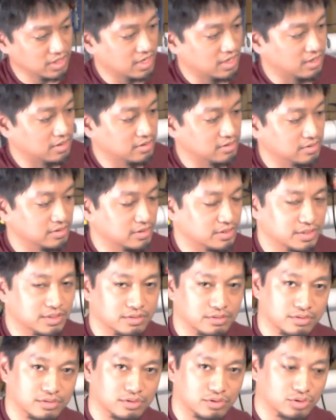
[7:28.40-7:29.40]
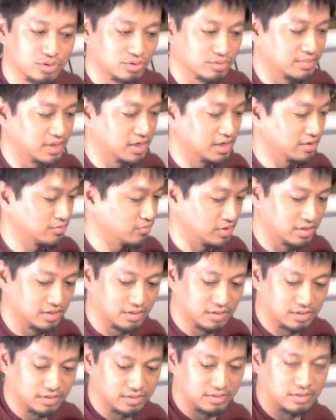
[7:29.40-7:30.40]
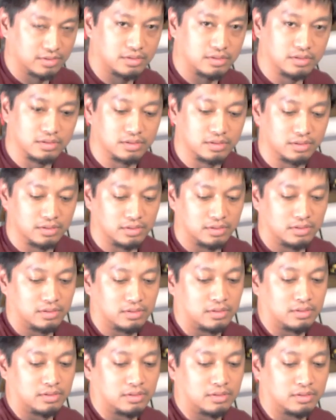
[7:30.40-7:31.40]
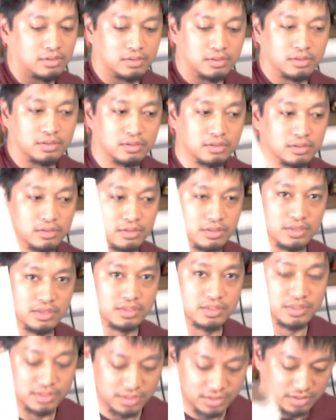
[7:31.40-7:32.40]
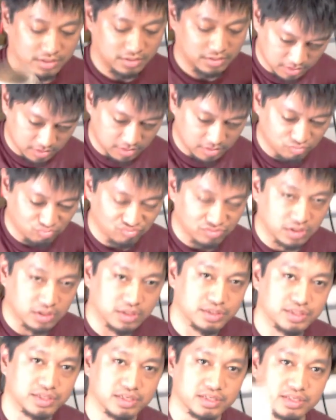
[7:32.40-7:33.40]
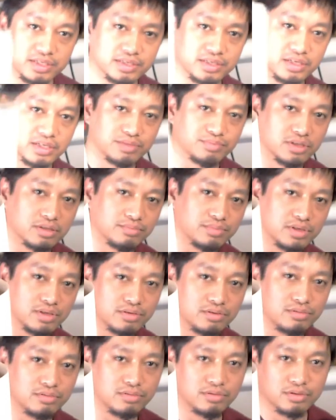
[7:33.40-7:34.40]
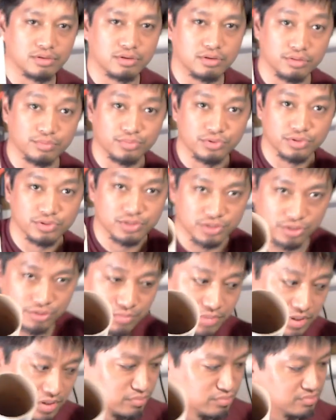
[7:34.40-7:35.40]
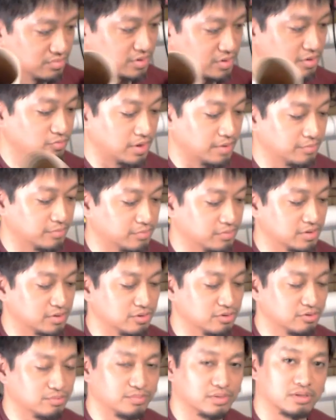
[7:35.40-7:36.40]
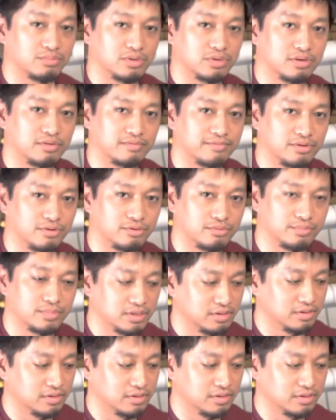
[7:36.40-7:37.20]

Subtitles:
yeah, the cylinders are made with this 66mm cardboard tube wrapped with 2mm foam,